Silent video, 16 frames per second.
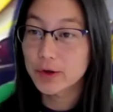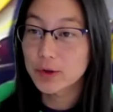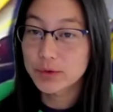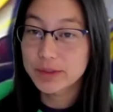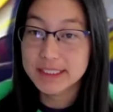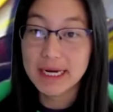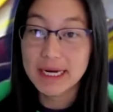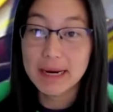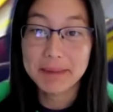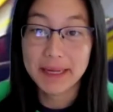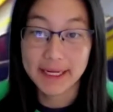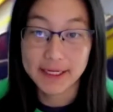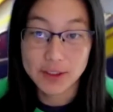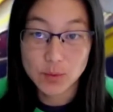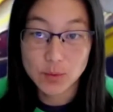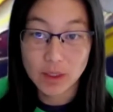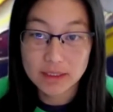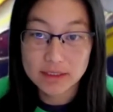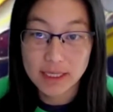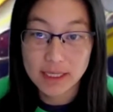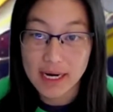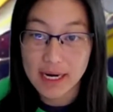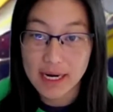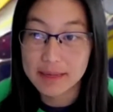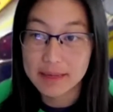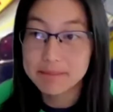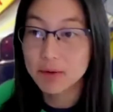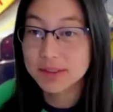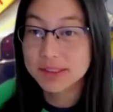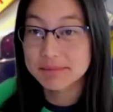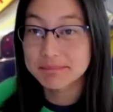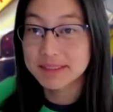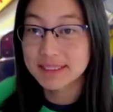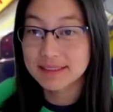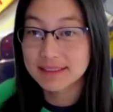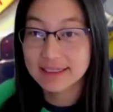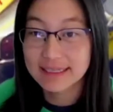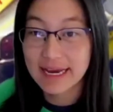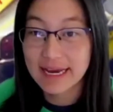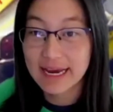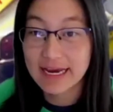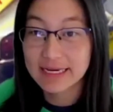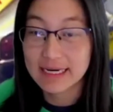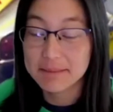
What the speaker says: who did not pay you on time or something like that.